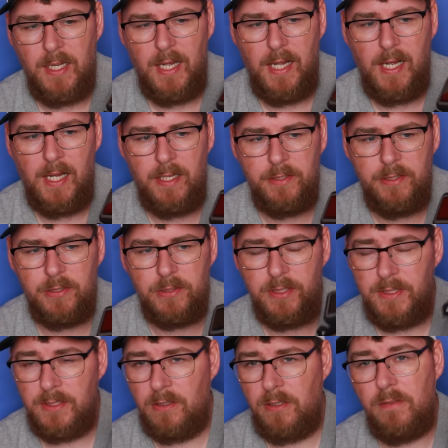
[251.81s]
and you'll
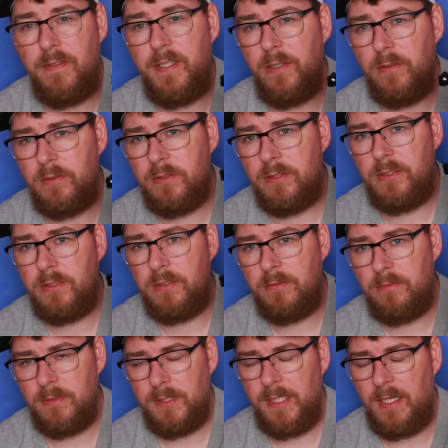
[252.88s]
see a lot of
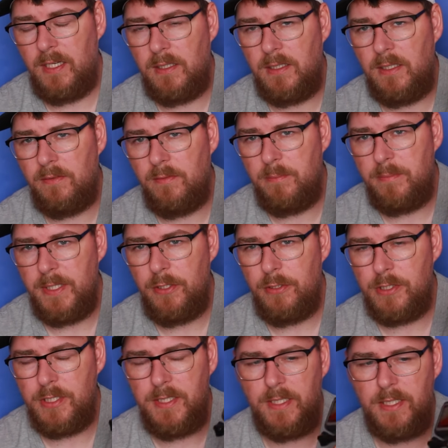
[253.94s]
videos that I'll be
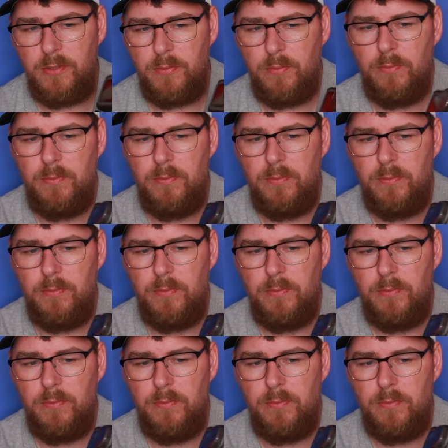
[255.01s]
using this